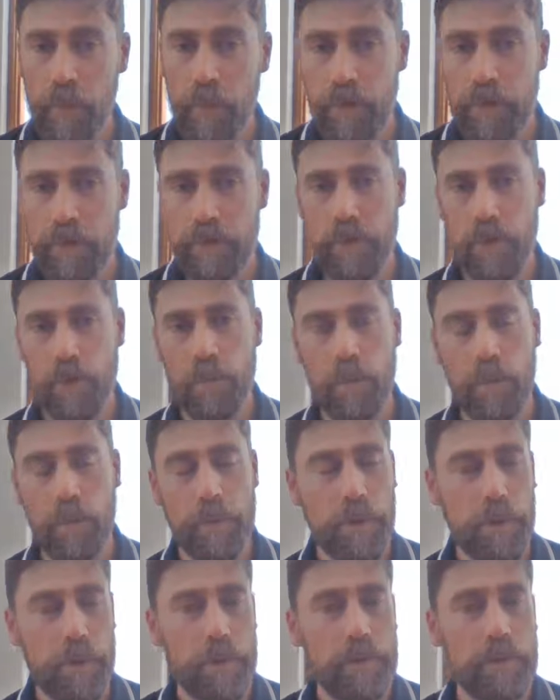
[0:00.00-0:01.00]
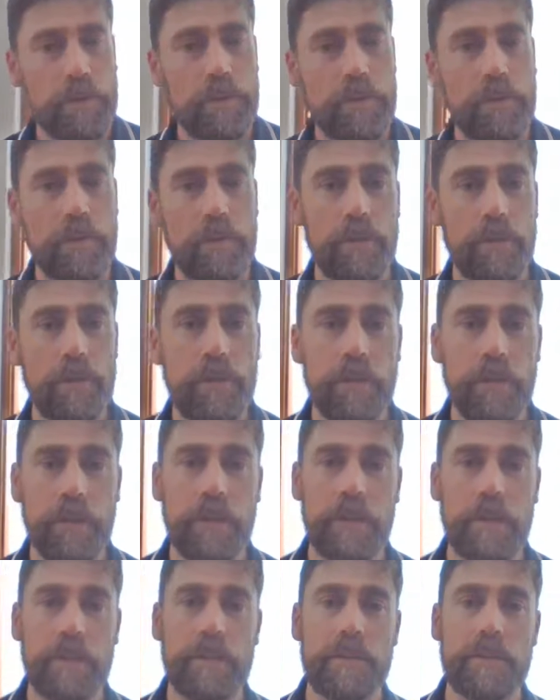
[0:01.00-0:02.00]
So what we're going to do
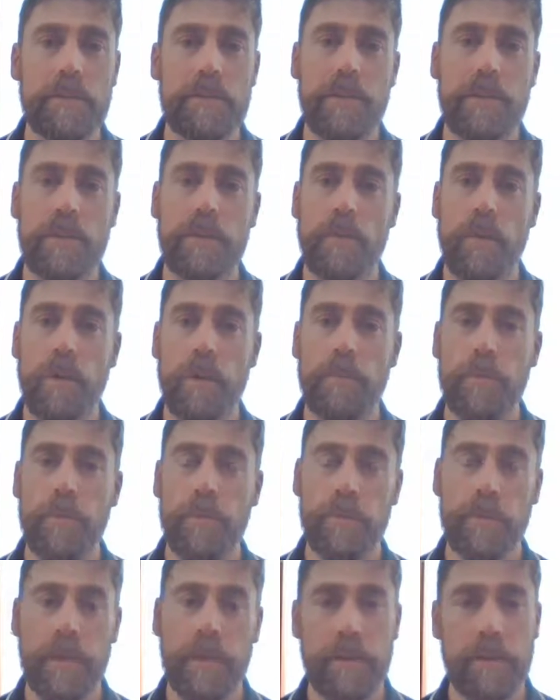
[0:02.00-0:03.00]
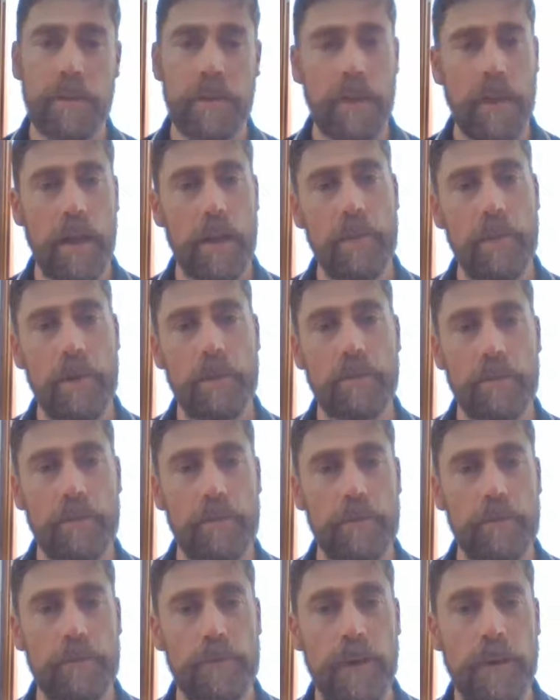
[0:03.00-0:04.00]
is, in a moment, I'll get you to come up to
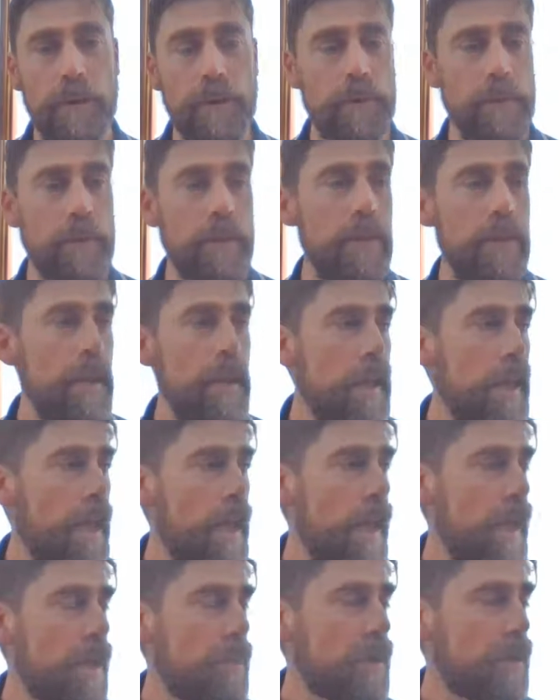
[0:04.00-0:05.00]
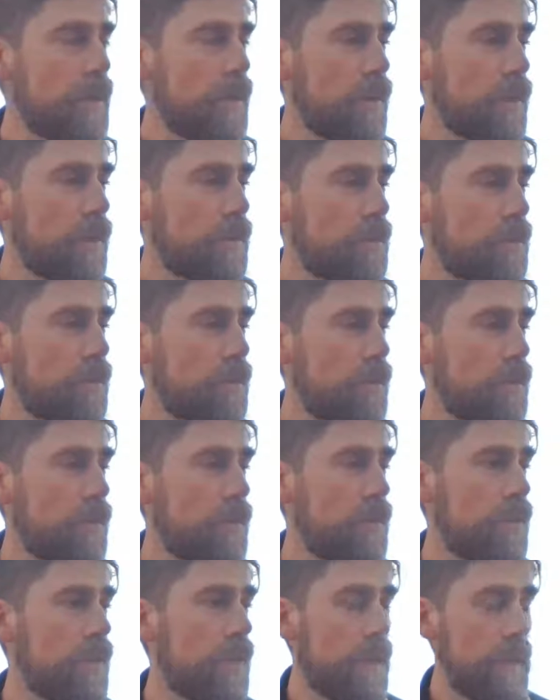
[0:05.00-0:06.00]
the front, and we're going to
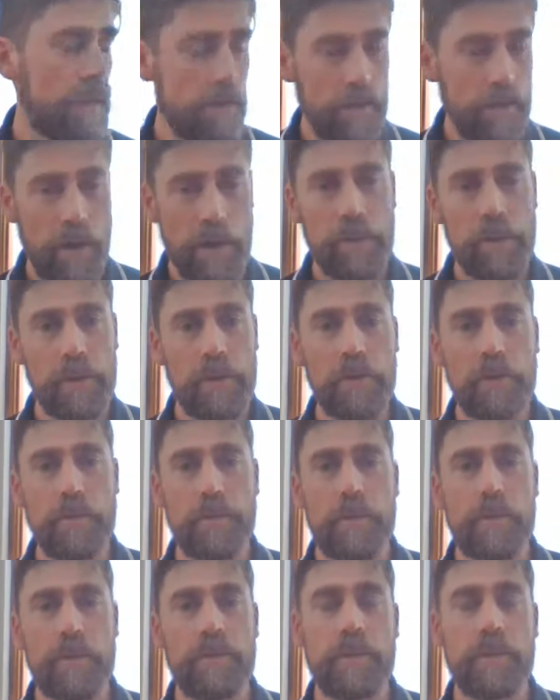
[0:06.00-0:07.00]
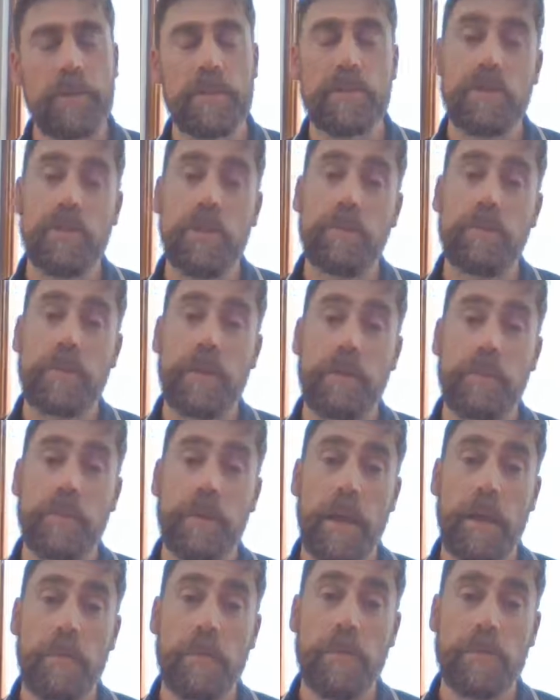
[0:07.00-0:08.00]
grab a little bit of this chopped up
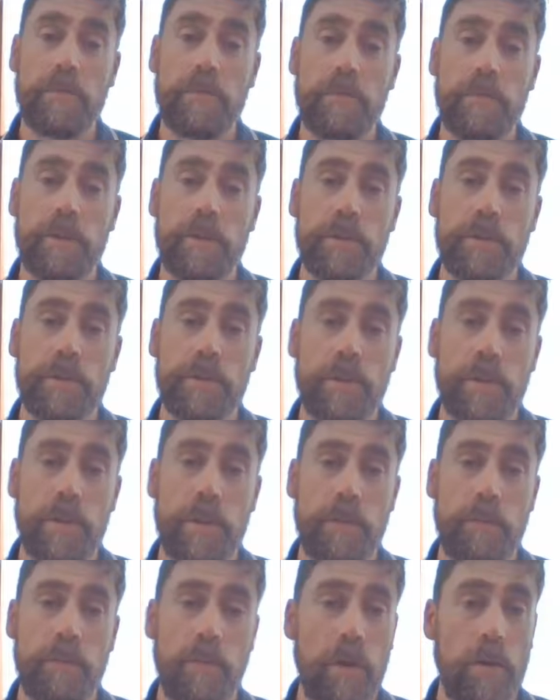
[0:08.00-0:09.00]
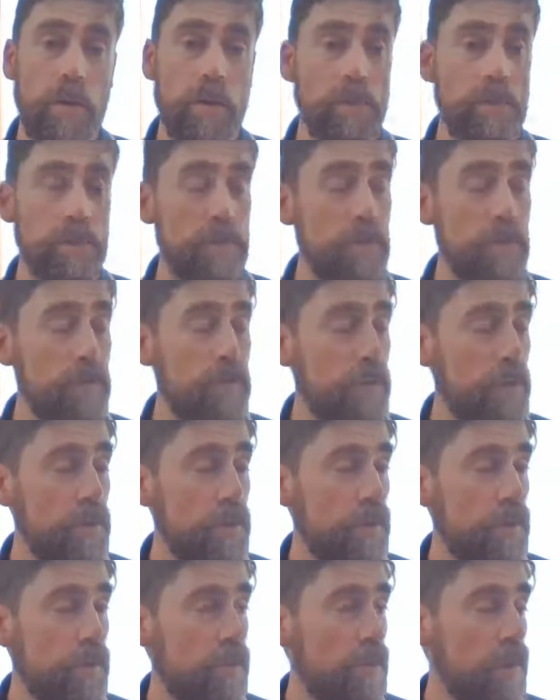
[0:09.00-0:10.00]
cabbage, which I'll do for
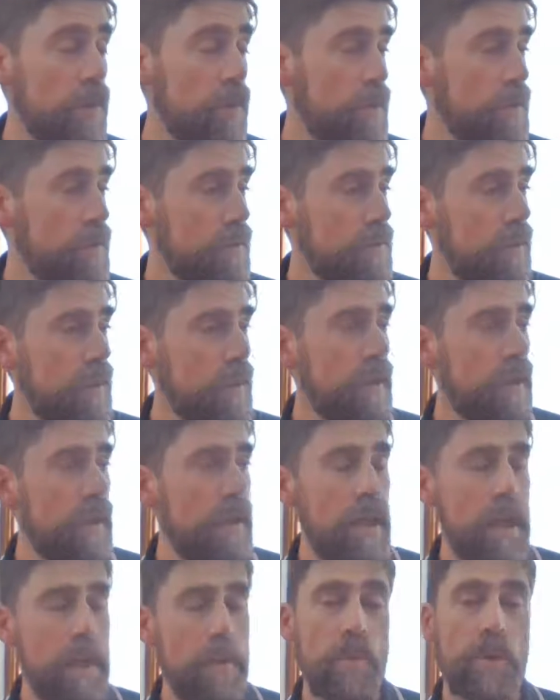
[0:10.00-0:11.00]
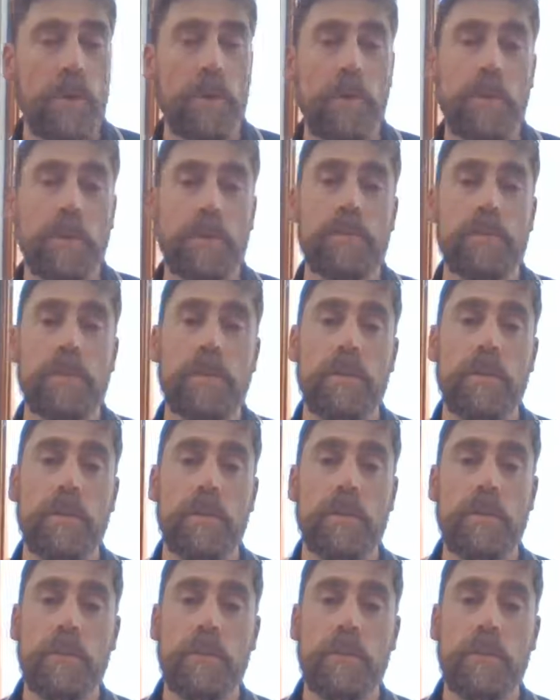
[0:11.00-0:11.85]
you in a moment, and we're going to